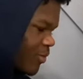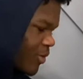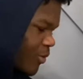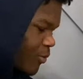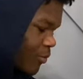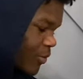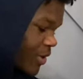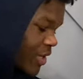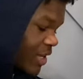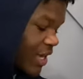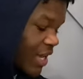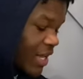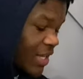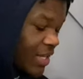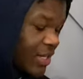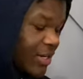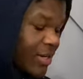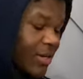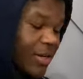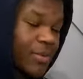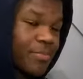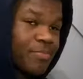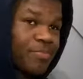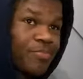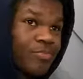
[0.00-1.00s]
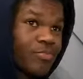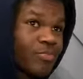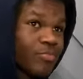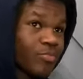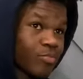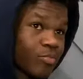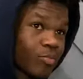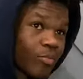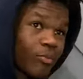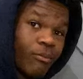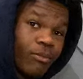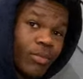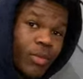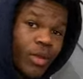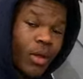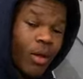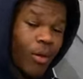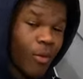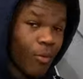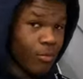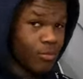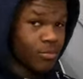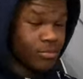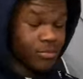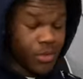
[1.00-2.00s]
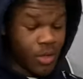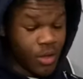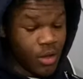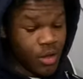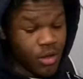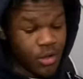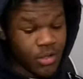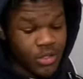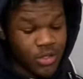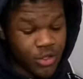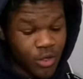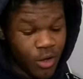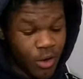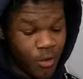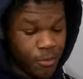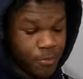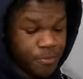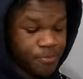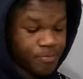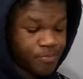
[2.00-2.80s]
We ended up, how